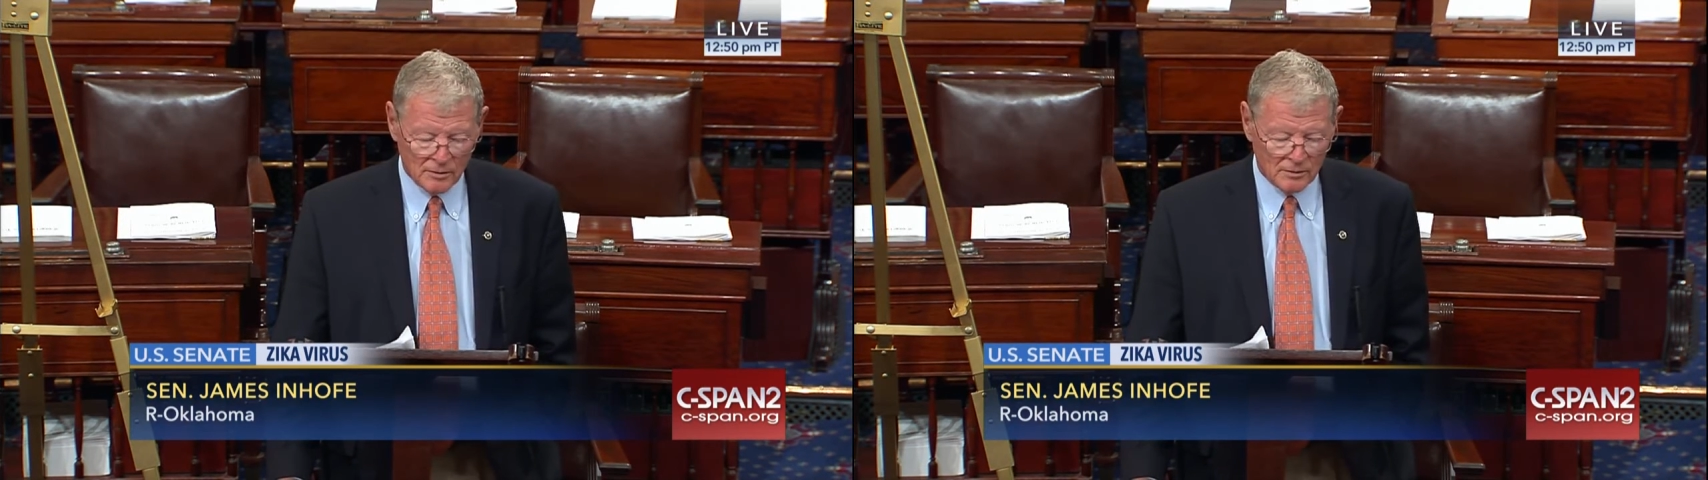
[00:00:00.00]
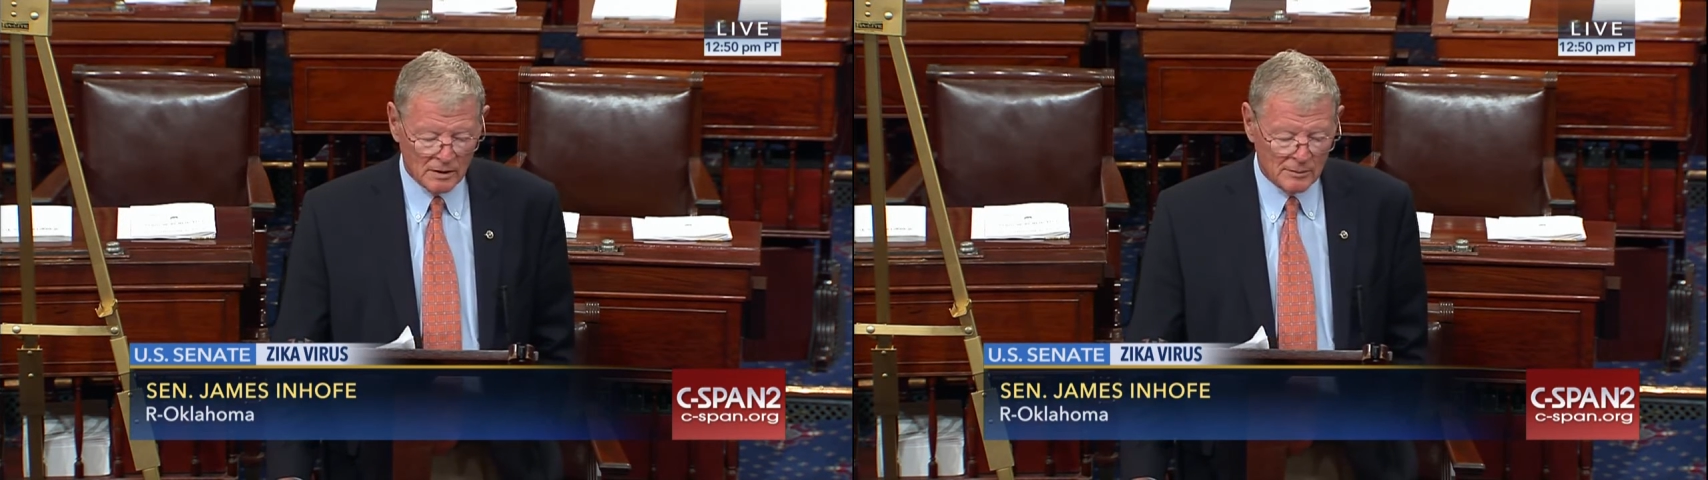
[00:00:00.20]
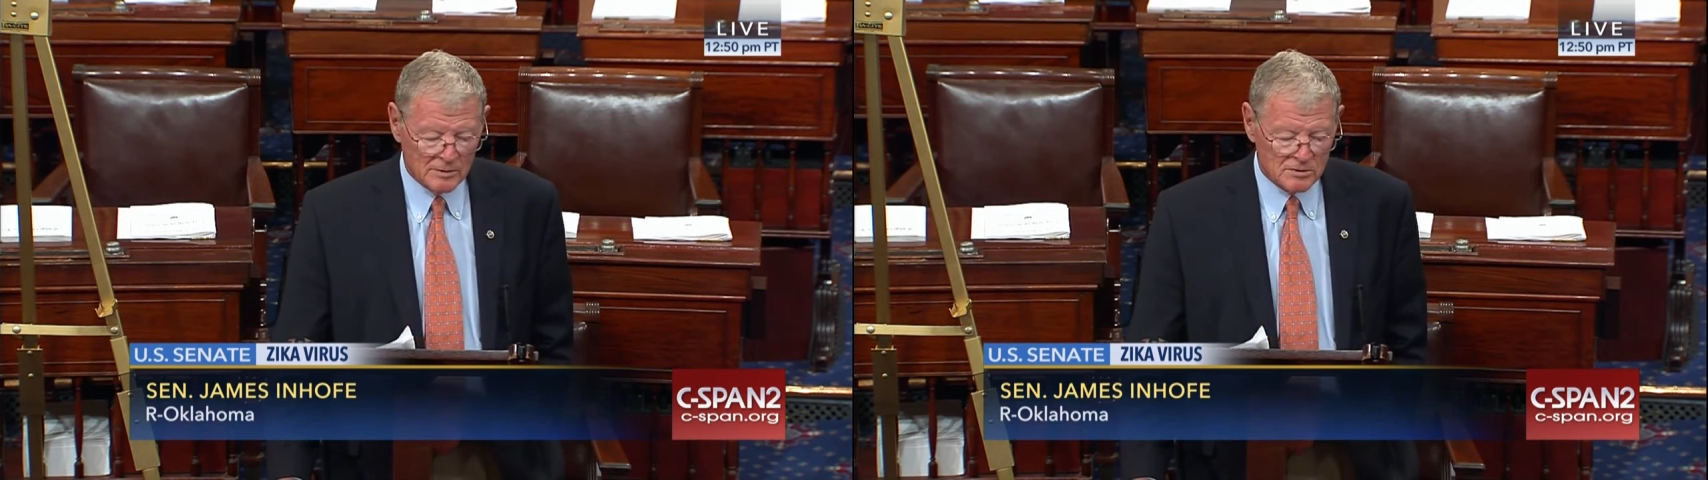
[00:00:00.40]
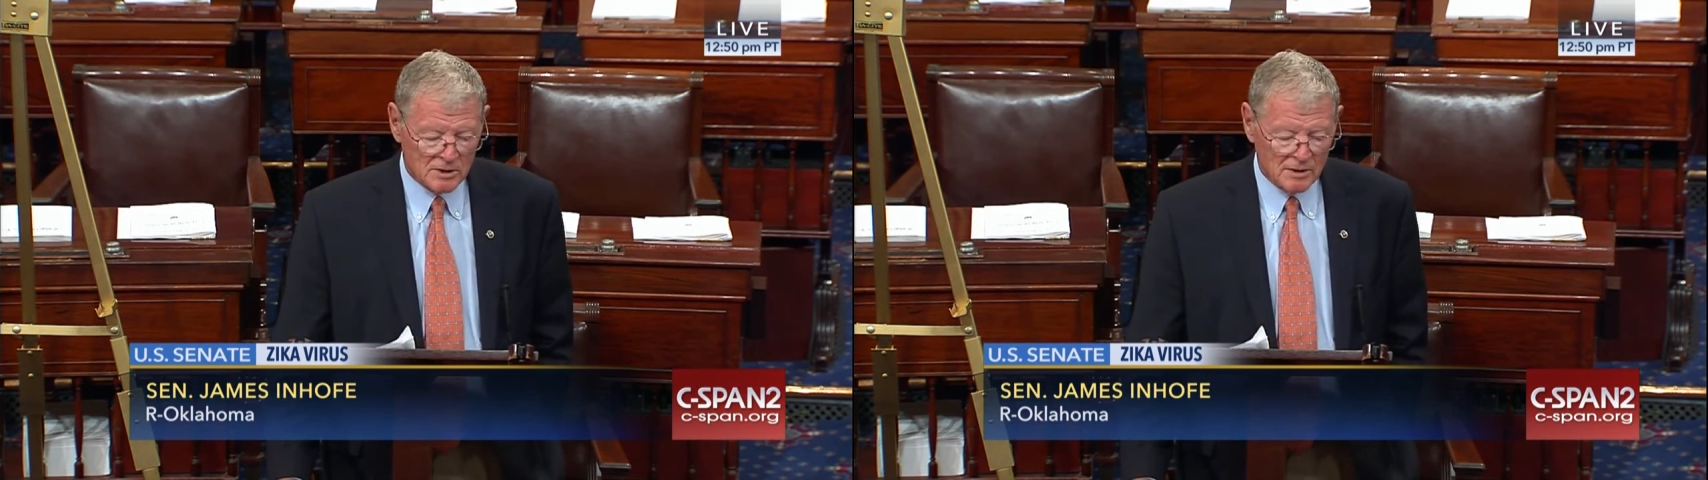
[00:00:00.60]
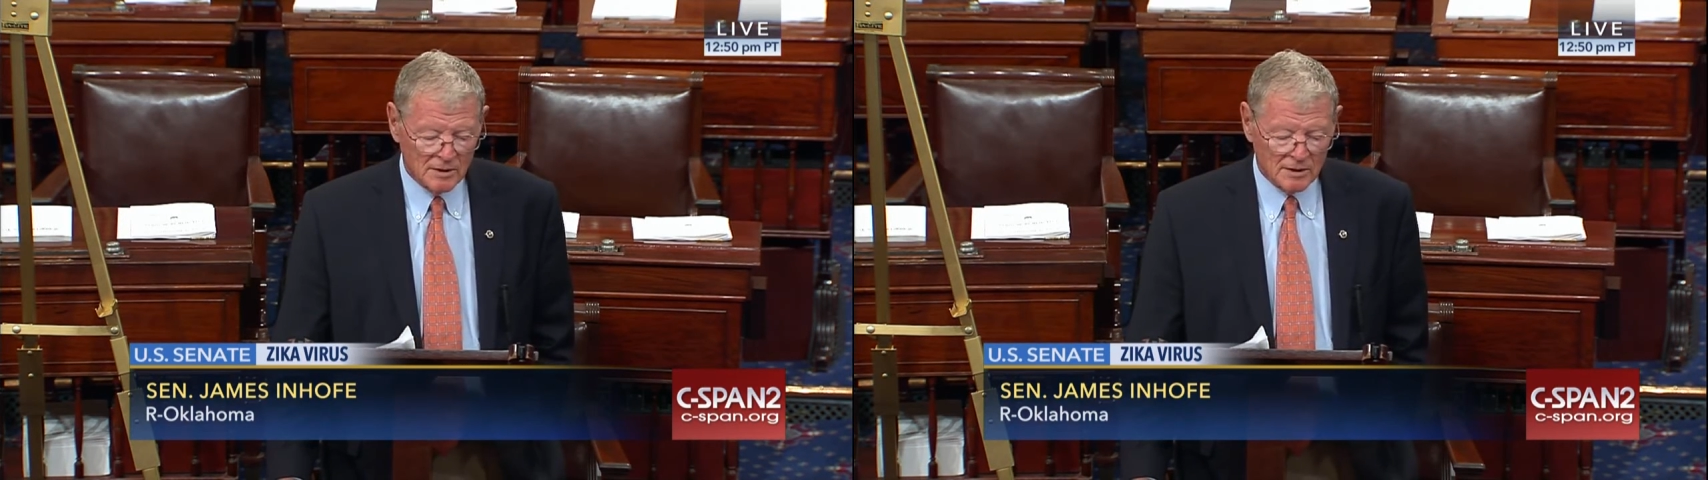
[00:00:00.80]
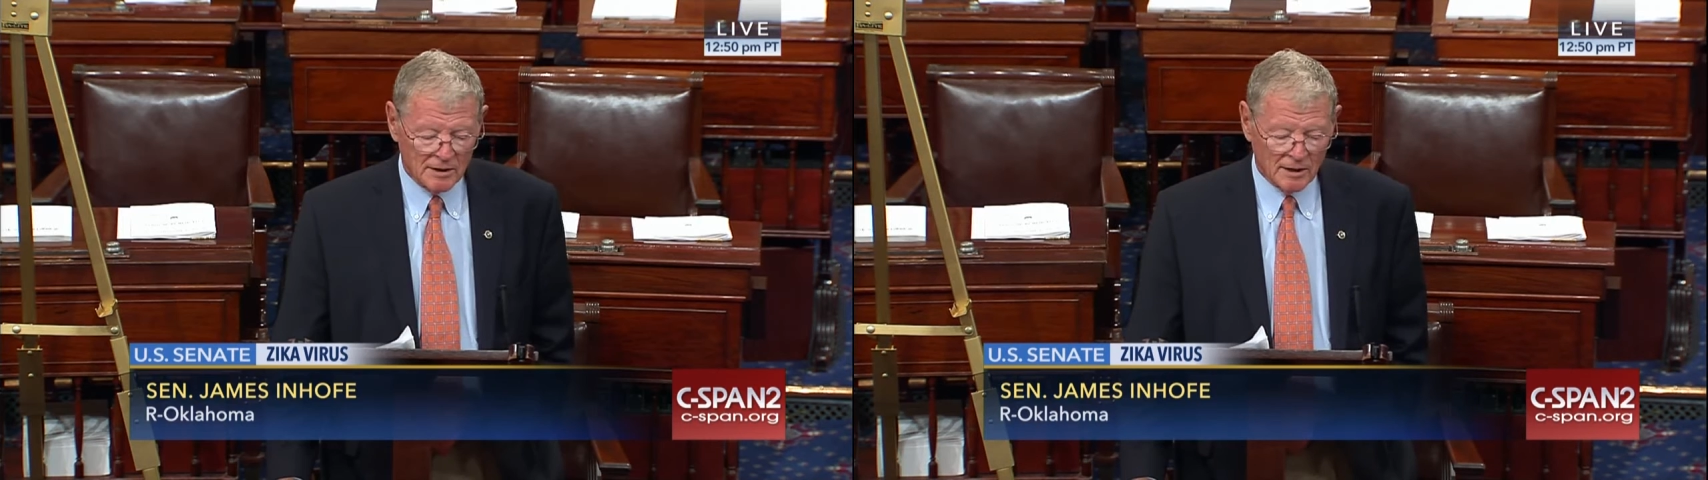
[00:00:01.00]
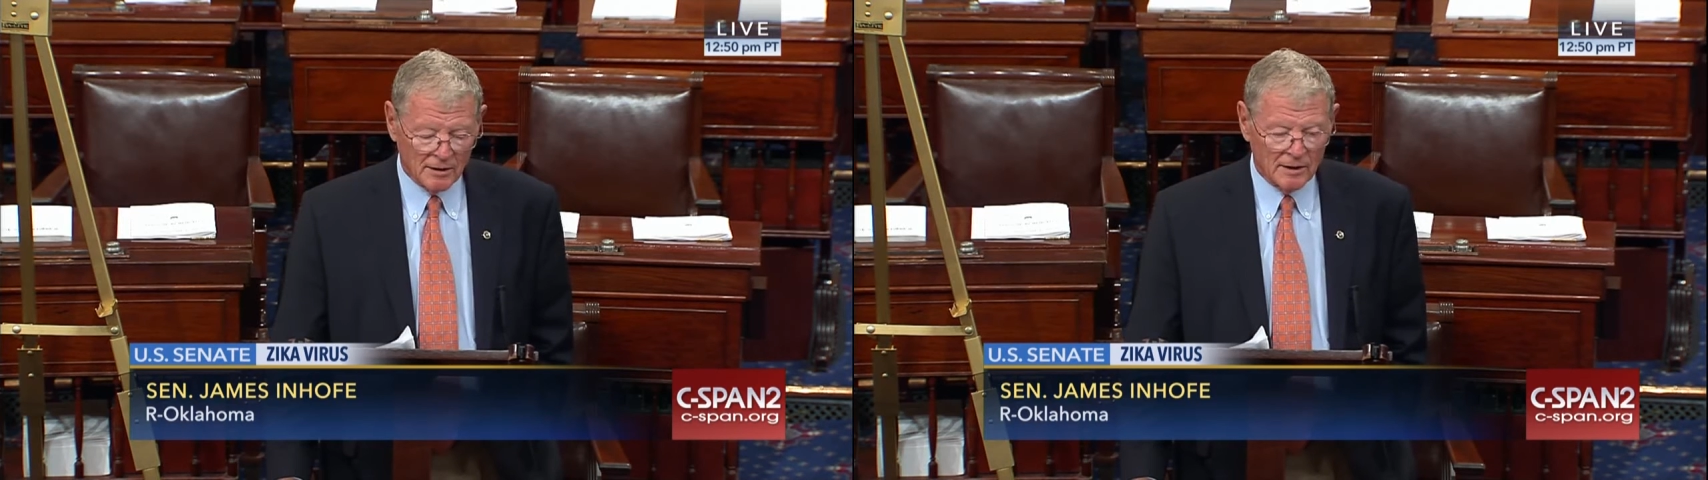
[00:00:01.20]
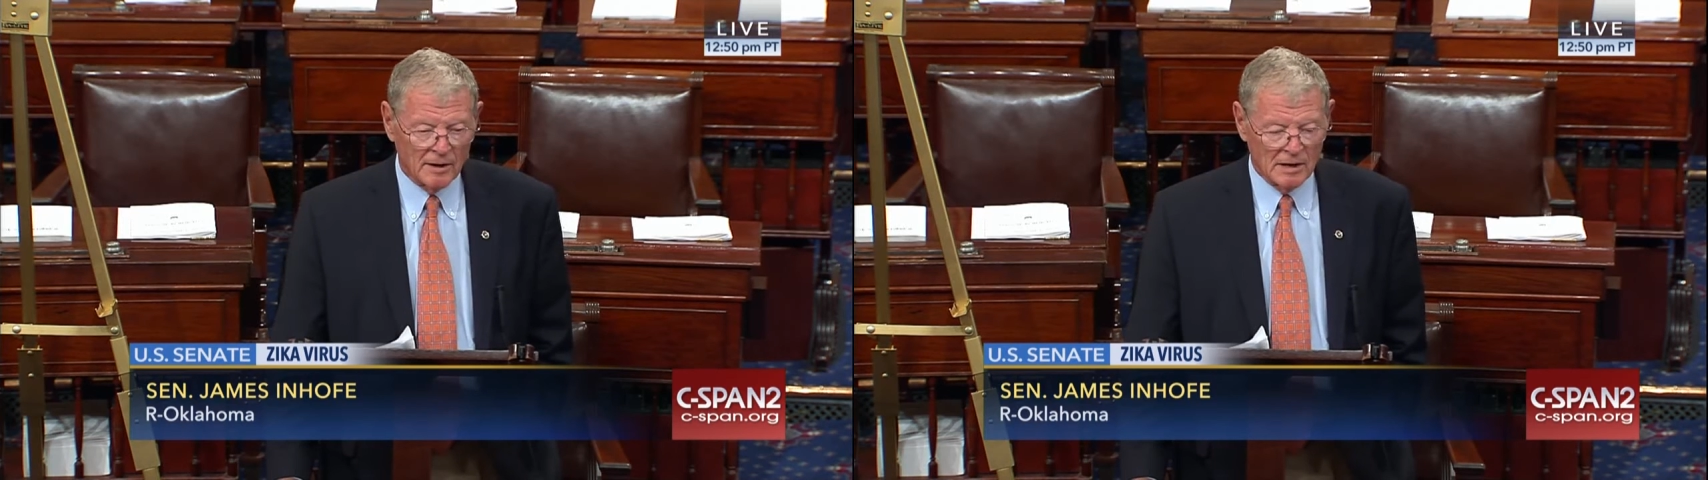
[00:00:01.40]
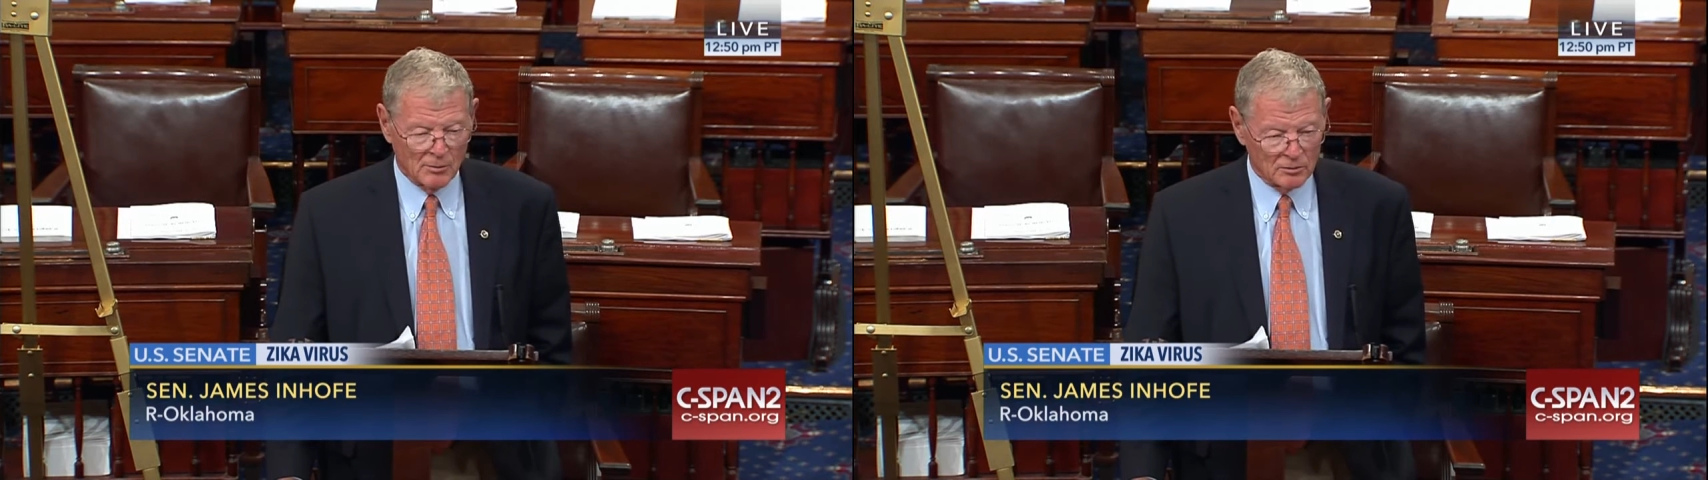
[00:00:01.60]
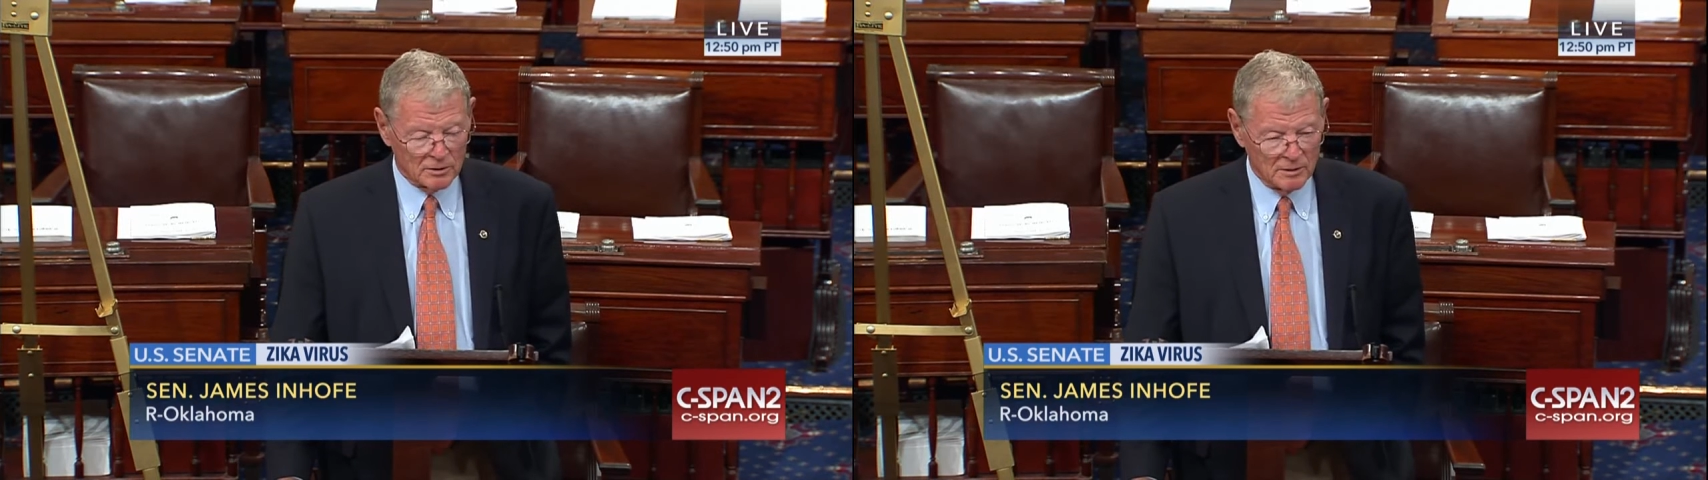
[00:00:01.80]
Her name is Callie
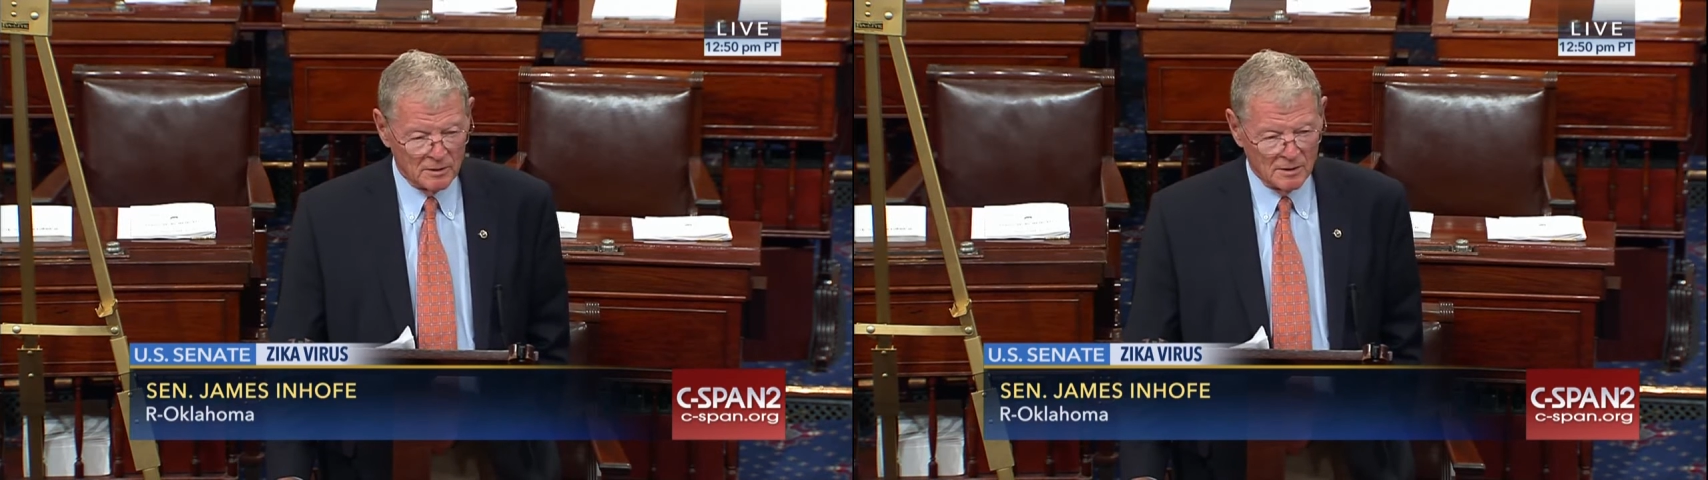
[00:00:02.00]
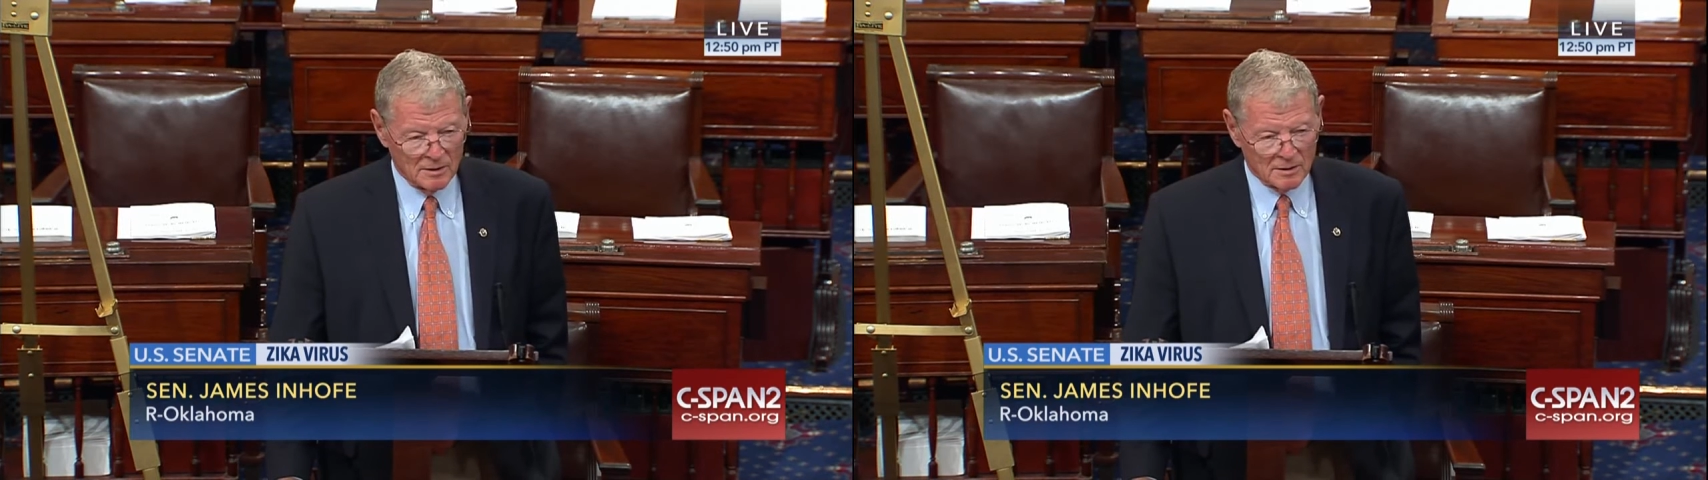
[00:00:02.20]
Hamilton.